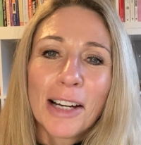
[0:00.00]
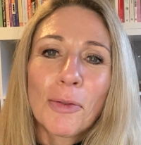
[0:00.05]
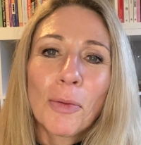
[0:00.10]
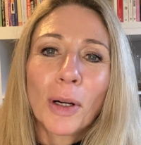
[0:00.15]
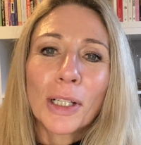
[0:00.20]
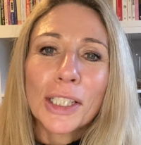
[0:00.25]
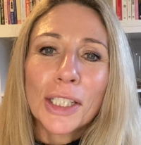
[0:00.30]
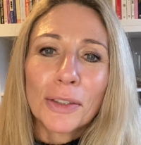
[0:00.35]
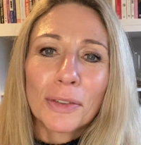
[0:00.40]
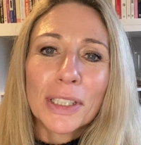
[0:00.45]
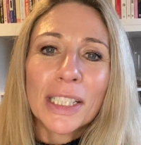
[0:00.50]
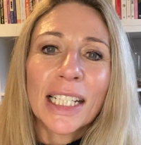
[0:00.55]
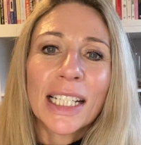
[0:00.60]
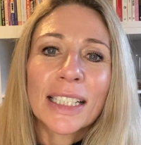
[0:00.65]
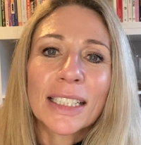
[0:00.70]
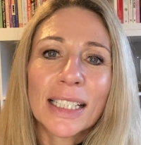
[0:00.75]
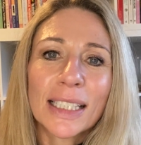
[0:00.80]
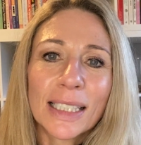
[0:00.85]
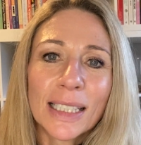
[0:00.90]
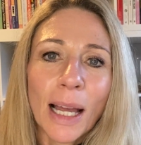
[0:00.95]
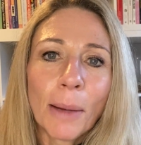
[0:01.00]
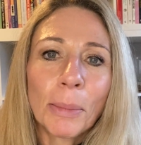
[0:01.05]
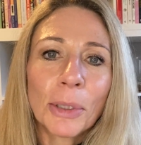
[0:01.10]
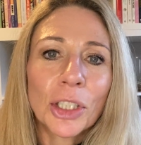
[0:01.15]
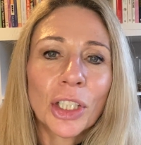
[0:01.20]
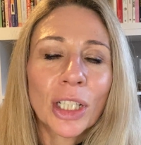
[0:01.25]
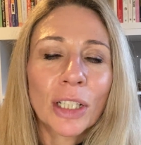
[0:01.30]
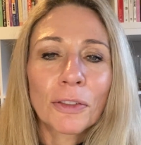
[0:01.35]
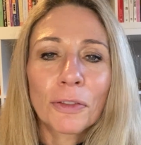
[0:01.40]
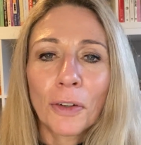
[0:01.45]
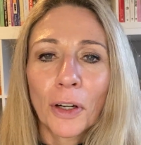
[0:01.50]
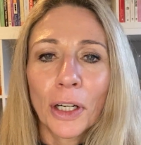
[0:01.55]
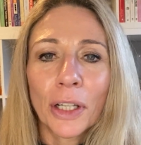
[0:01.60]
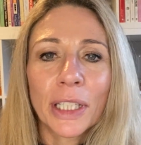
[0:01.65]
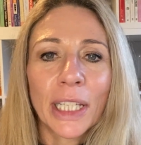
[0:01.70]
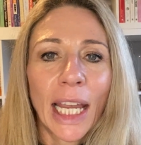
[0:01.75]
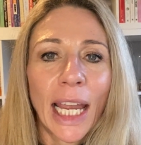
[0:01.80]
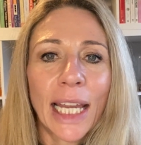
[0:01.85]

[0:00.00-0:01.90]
Once your routine's established, you can follow the